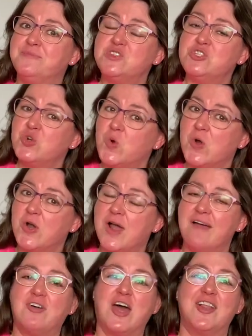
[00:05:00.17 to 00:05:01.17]
store.
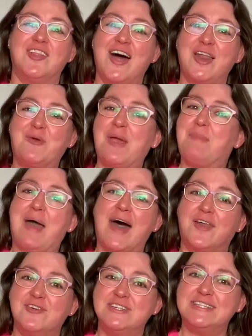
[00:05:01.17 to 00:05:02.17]
I've got a lot of great
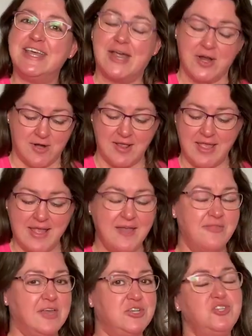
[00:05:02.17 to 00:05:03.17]
patterns there
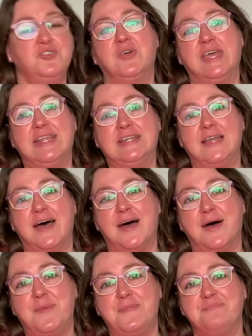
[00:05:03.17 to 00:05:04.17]
that you
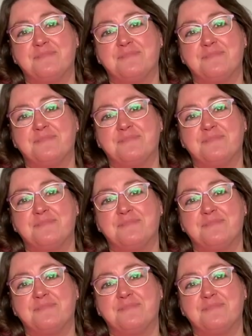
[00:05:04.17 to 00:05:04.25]
can